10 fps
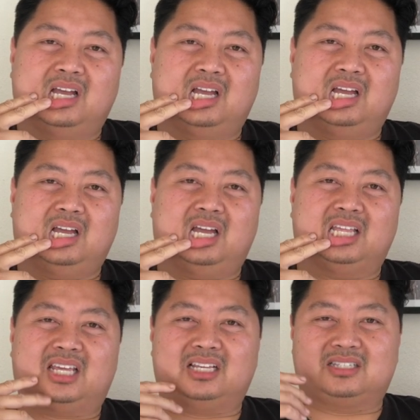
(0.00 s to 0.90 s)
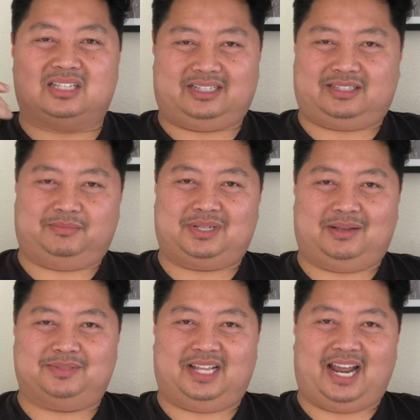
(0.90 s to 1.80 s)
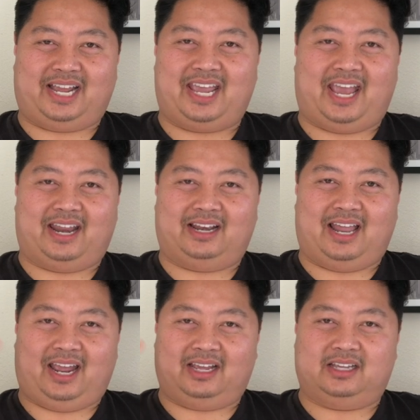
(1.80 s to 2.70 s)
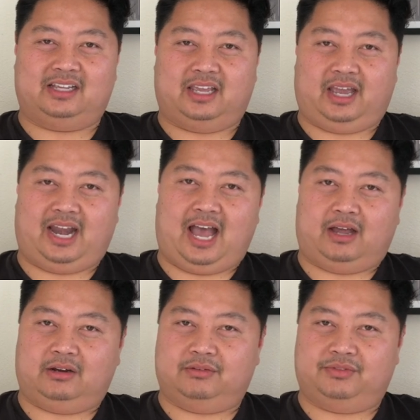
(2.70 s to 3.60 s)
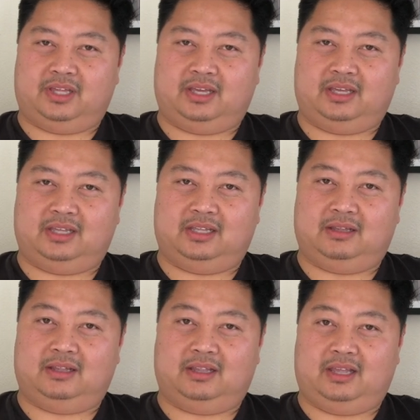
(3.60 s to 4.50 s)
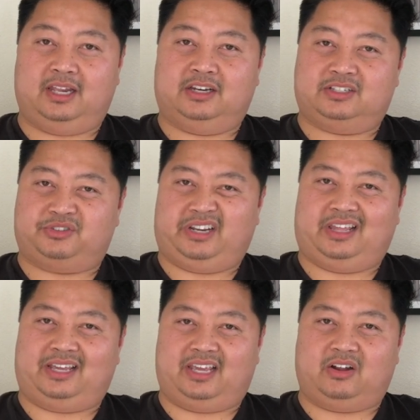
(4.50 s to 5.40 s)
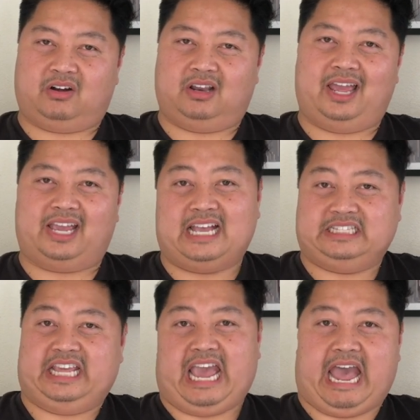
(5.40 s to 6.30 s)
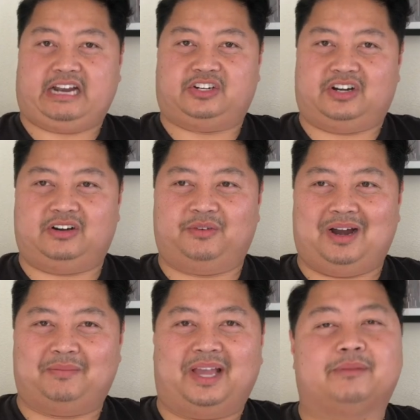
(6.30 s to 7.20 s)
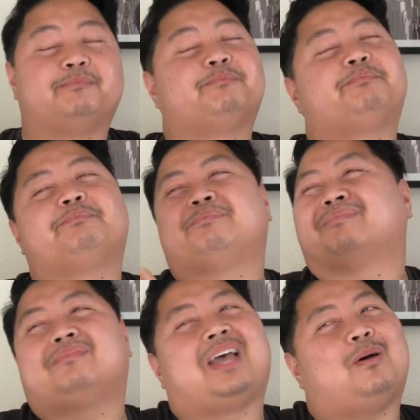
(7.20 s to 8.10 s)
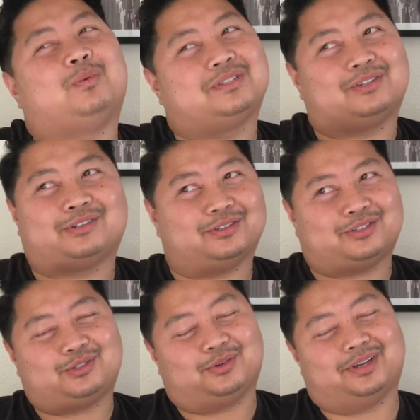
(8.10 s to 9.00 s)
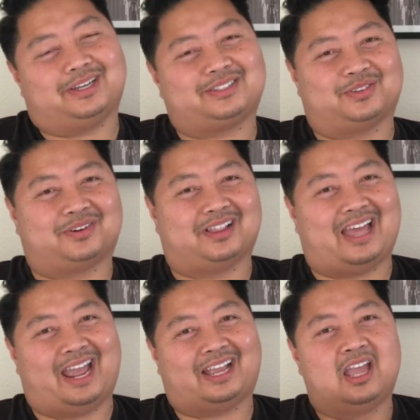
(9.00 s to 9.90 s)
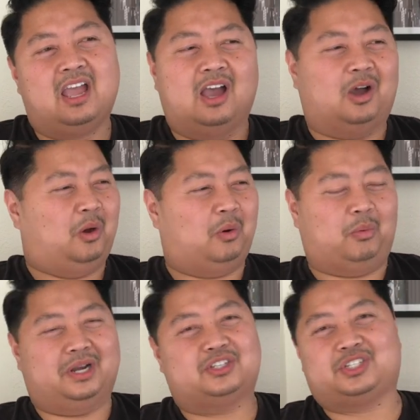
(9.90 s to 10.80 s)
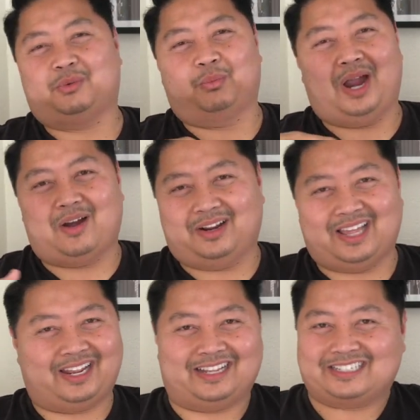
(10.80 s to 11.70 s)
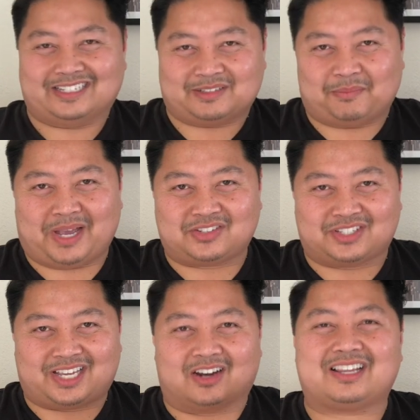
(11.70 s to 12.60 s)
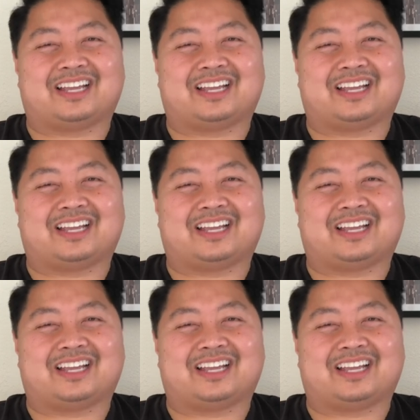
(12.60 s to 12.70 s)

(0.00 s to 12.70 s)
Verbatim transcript: Uh, I think it's that sometimes that I can't like get out of the uh, industry thinking or like as the actor where I'm like, mm, that wasn't a good choice. Or like, oh, what is she wearing? Like it doesn't match the character.